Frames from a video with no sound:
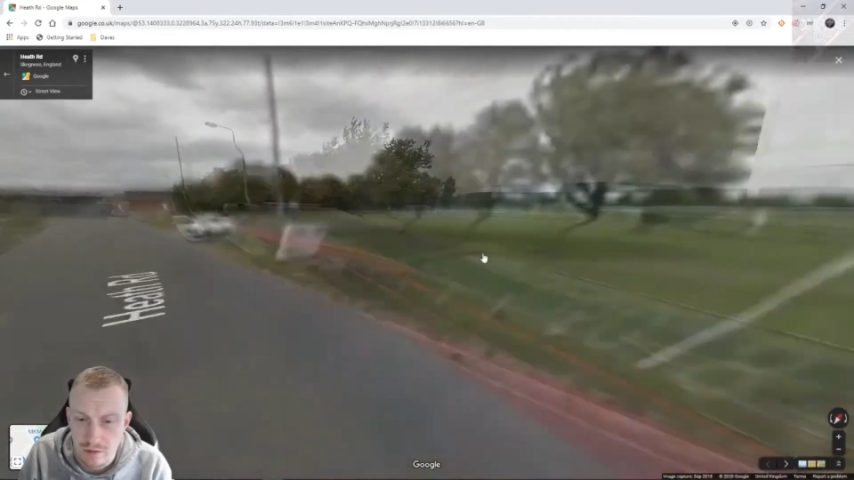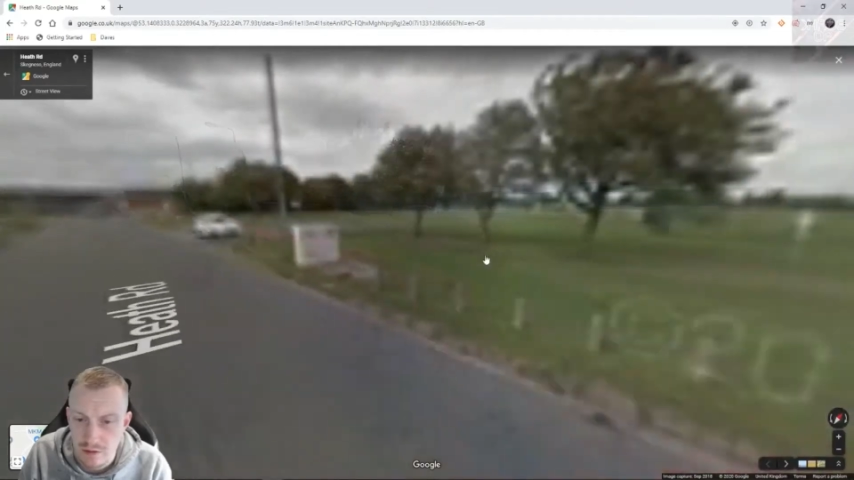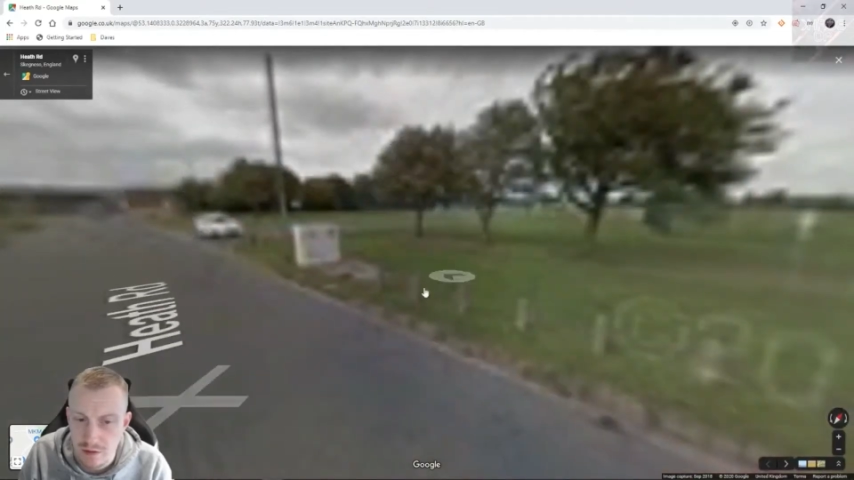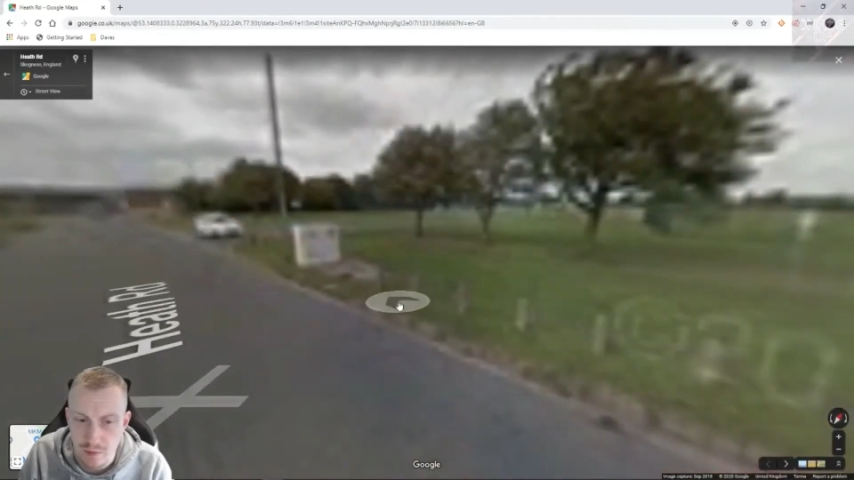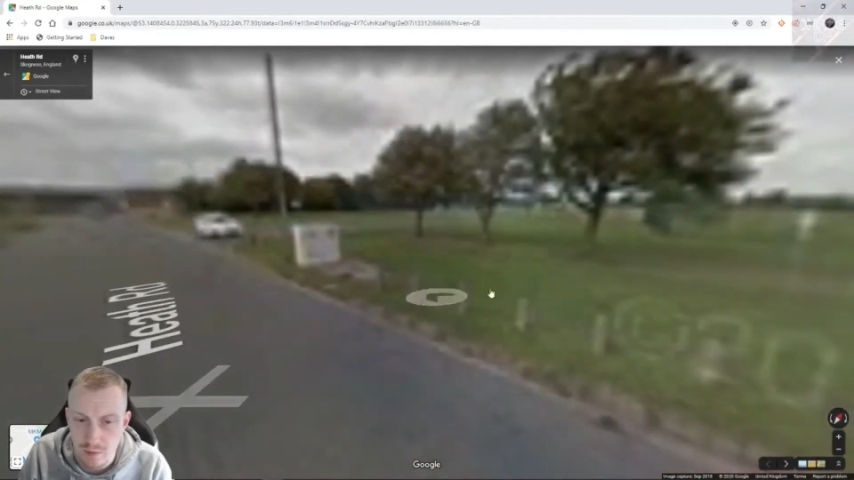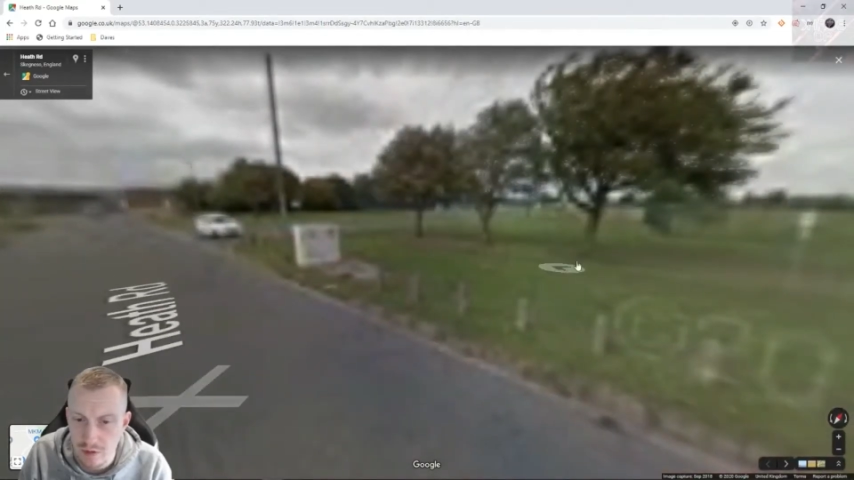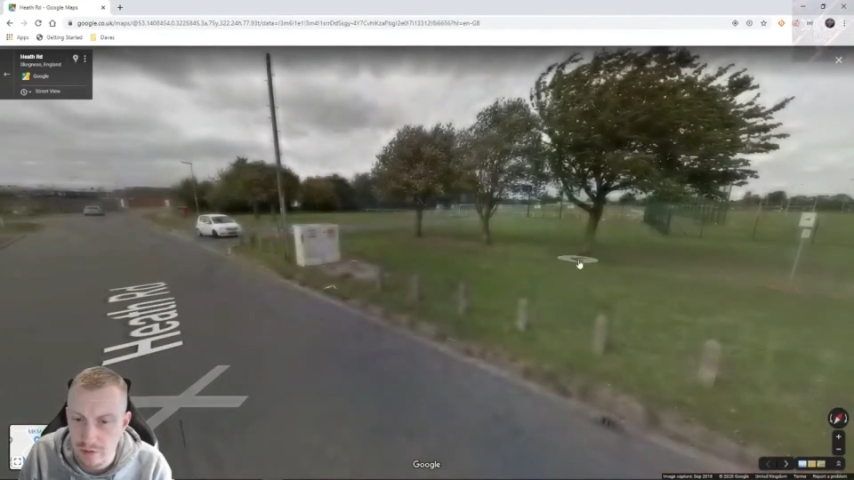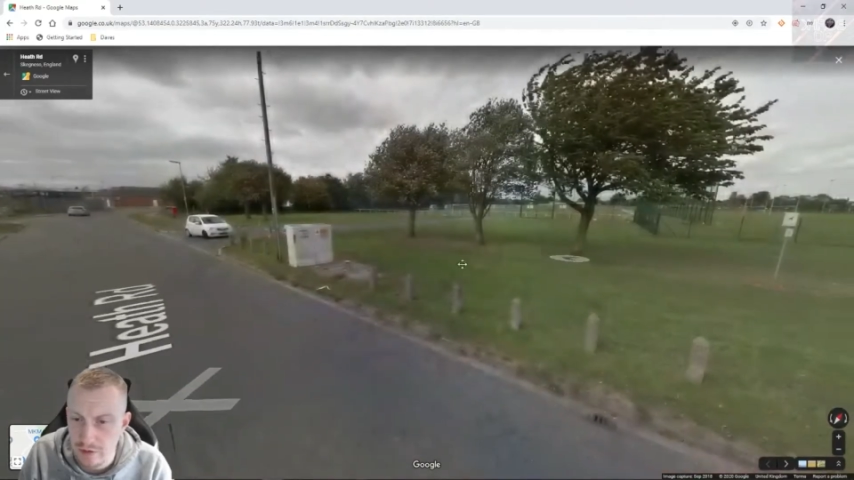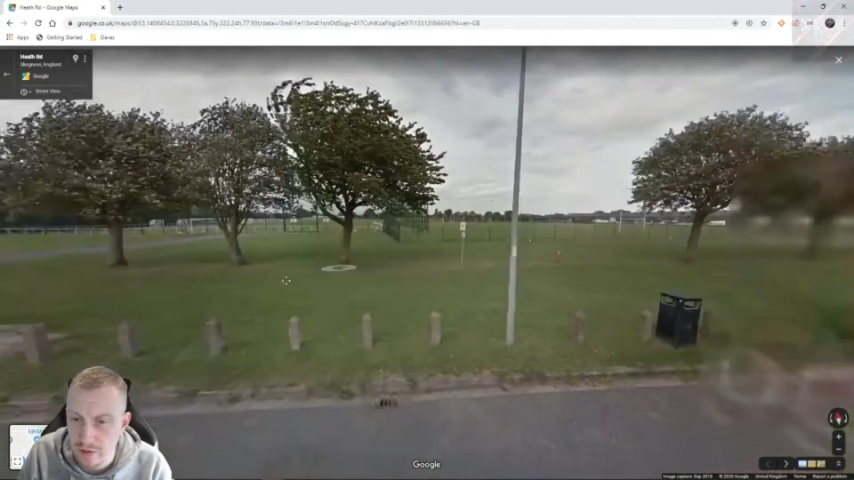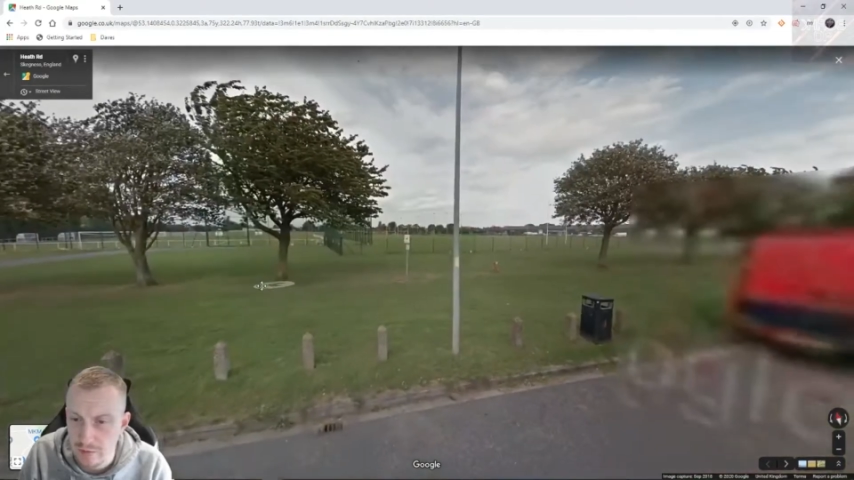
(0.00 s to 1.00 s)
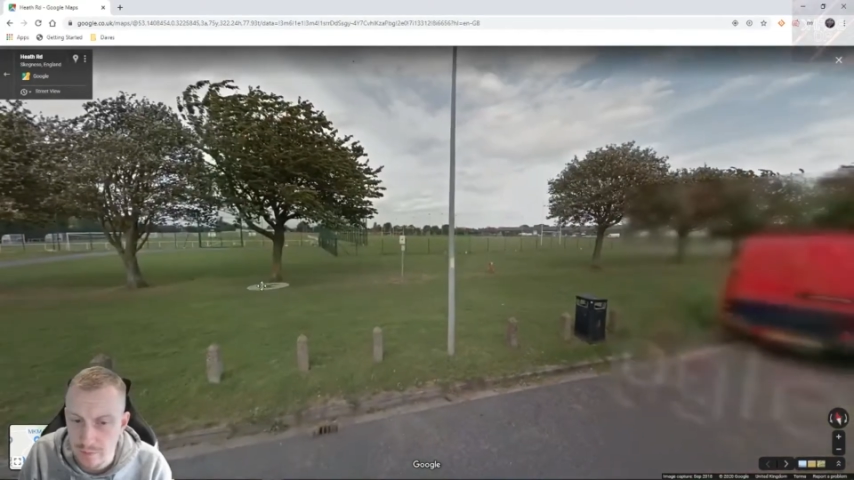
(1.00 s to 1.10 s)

Things went blurry then.